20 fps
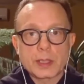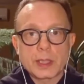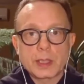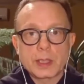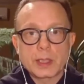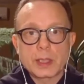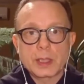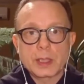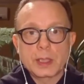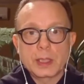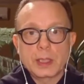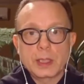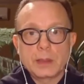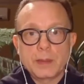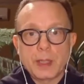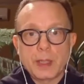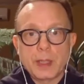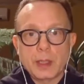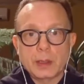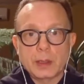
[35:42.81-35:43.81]
sent an
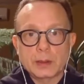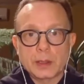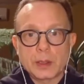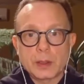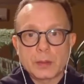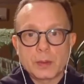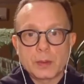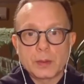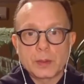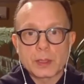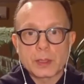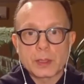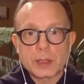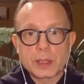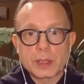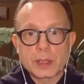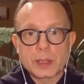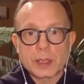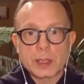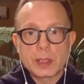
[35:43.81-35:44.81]
email to the Buddhist
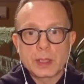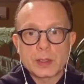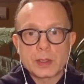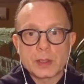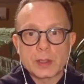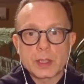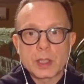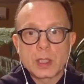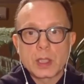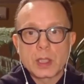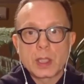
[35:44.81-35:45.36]
Studies